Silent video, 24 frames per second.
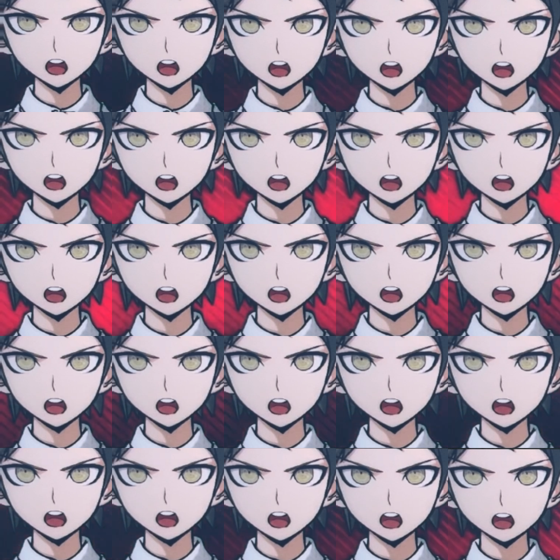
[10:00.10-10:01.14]

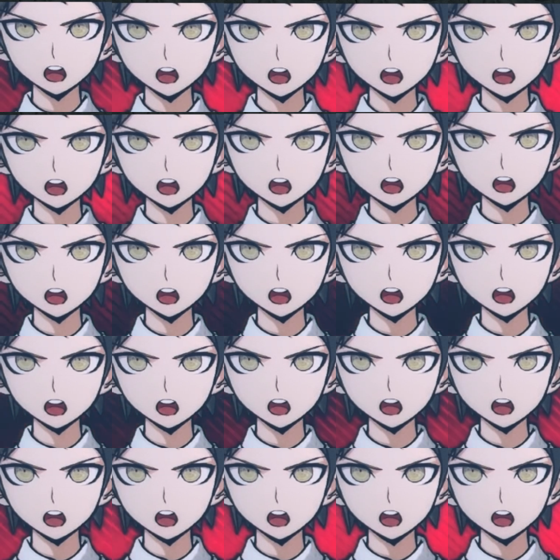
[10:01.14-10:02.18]

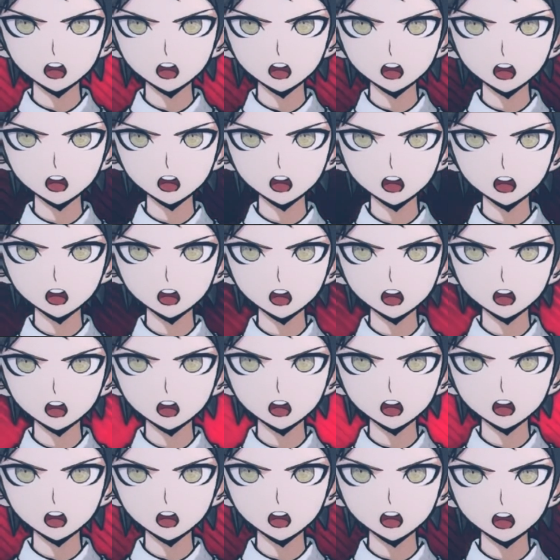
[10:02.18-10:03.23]

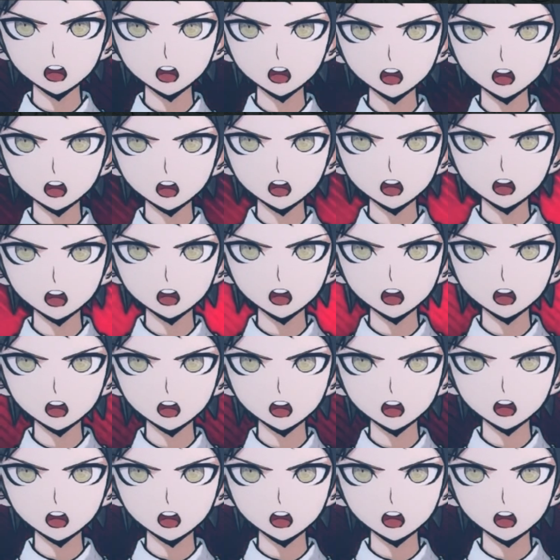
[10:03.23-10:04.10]
[no speech]